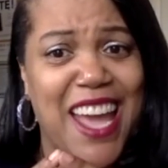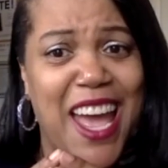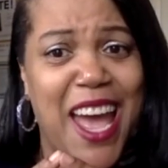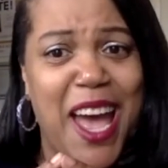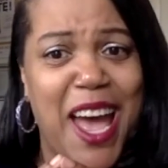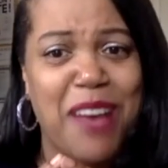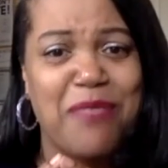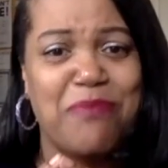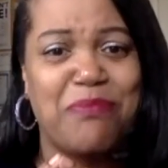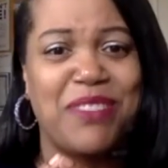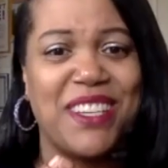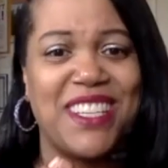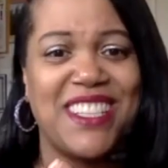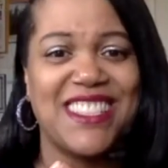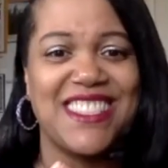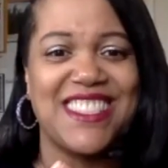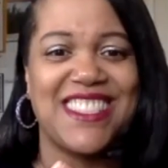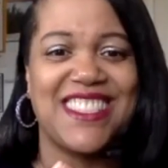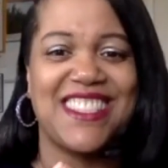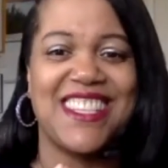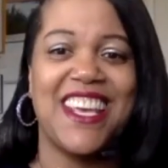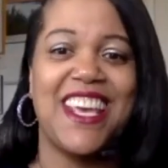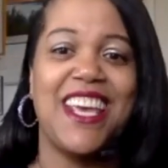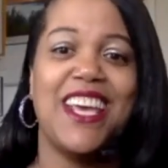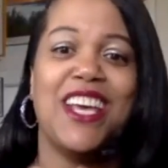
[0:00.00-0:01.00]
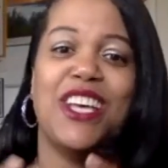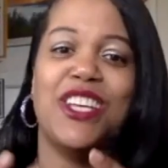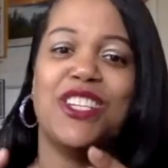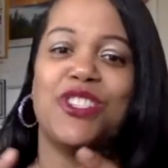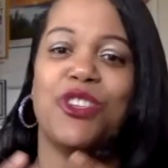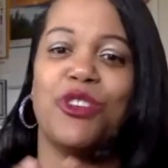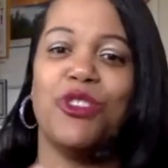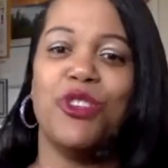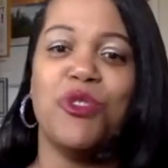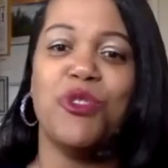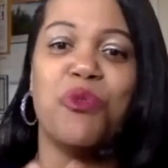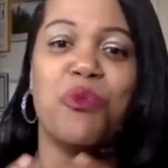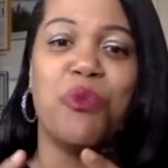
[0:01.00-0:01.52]
happens. So
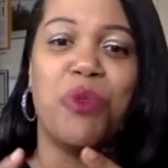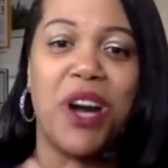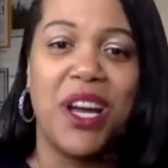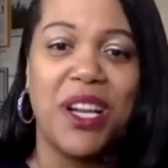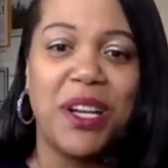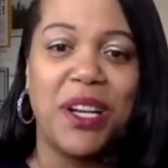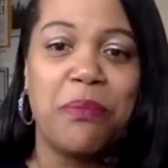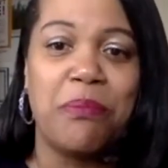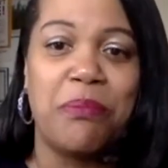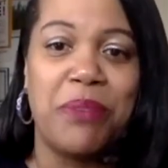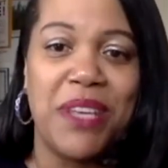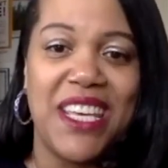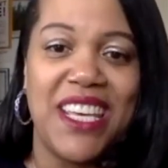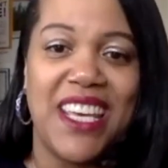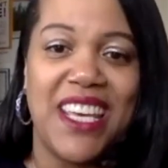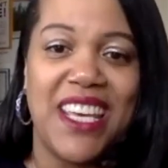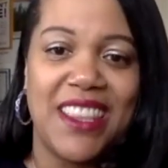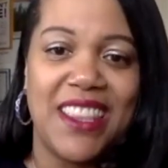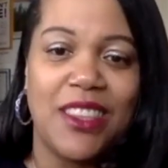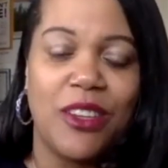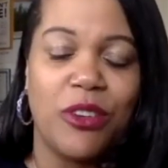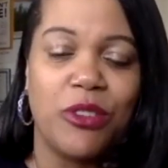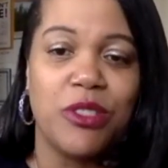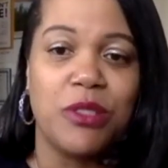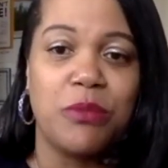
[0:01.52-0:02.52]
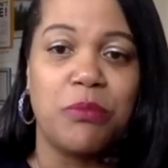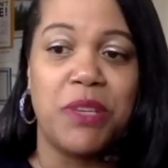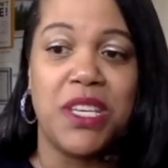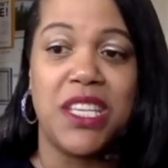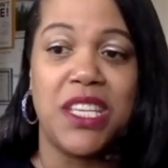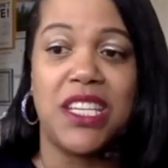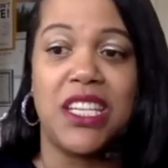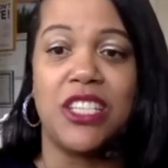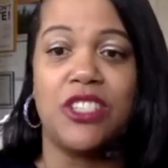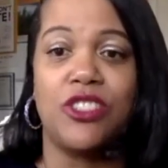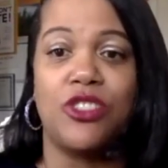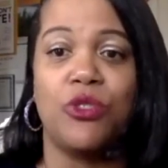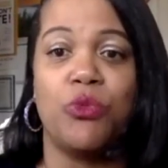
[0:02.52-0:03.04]
you want to be in those meetings.